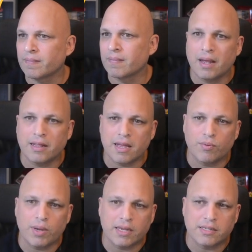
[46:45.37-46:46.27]
And then
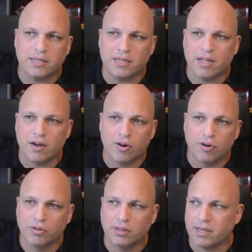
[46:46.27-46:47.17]
we can see the
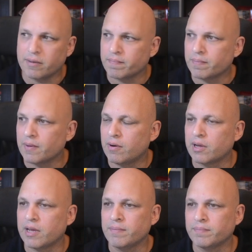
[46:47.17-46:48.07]
whole thing,
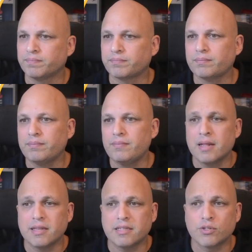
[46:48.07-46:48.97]
okay?
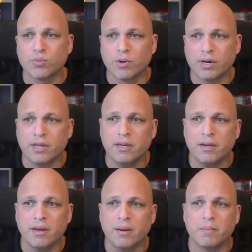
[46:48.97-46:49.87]
This is working,
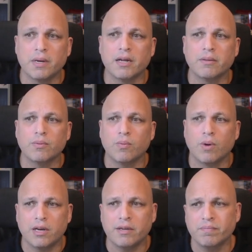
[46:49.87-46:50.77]
but
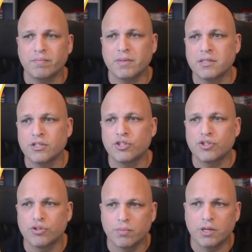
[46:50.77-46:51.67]
Wally, this is
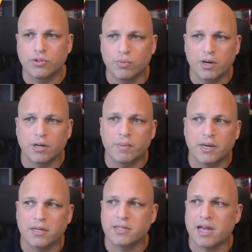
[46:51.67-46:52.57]
too much work
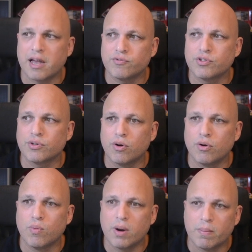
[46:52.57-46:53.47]
because I have to go
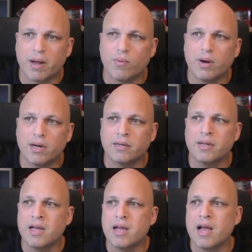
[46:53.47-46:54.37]
one by one.
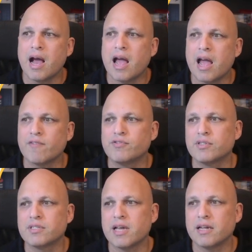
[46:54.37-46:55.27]
I have to
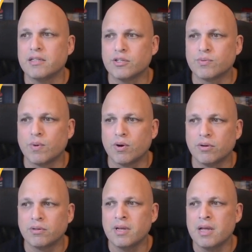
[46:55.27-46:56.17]
set this
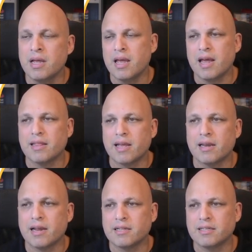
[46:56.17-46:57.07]
role, and then
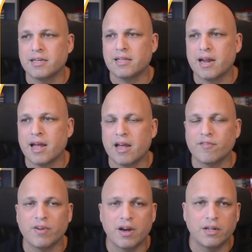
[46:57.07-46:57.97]
let's say that I
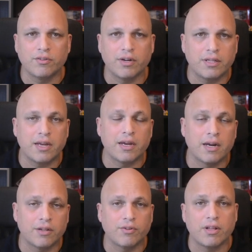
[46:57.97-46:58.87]
have
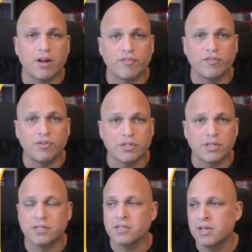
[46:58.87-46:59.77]
100 of users